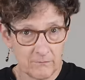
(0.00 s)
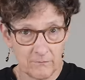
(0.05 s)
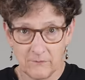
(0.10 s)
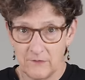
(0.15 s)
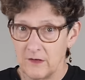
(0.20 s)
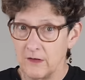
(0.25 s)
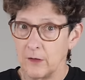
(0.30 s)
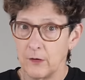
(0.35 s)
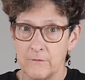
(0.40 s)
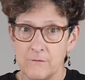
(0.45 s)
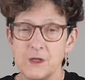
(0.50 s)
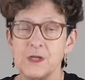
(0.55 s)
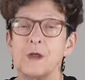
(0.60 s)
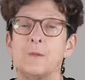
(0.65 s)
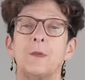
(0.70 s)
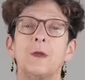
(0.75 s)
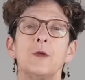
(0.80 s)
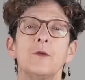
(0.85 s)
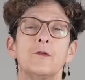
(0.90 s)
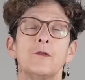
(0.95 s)
tier of G
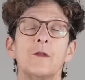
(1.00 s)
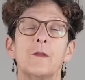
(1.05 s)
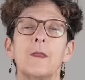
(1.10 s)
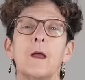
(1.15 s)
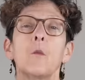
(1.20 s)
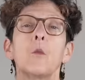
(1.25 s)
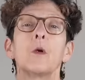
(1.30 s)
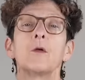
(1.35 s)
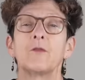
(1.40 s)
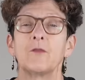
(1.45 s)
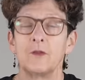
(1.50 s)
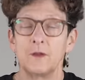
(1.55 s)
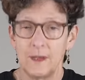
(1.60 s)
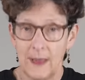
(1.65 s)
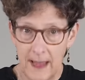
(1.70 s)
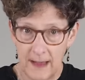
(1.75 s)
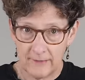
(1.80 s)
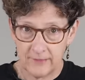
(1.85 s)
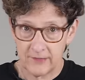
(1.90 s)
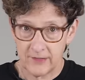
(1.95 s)
P Us that they were for
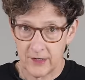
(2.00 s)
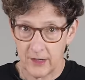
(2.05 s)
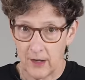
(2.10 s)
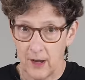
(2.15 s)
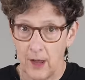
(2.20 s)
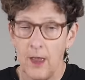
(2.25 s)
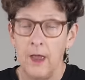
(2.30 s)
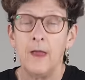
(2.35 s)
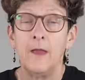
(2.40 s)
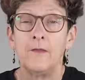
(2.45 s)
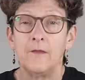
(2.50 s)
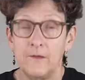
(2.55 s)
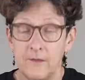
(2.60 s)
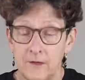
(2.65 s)
last year. The